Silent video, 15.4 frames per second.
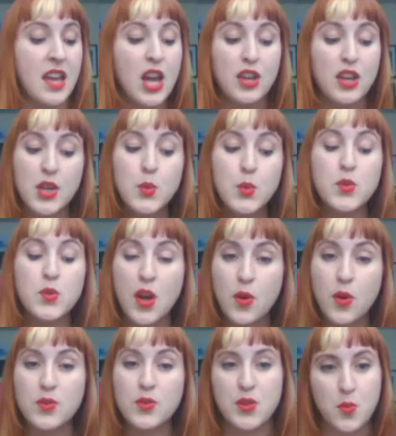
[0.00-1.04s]
You
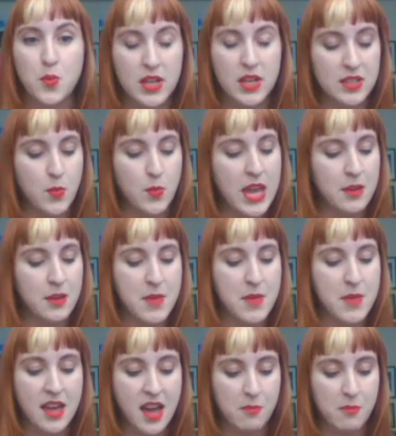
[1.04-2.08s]
don't want to wake
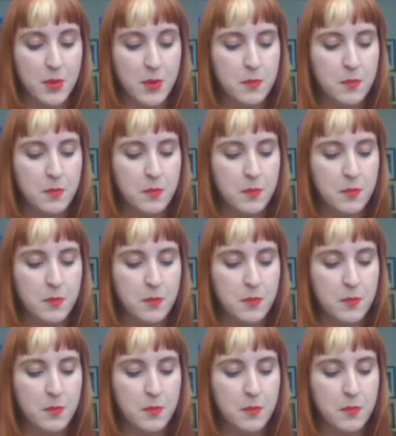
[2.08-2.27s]
me up,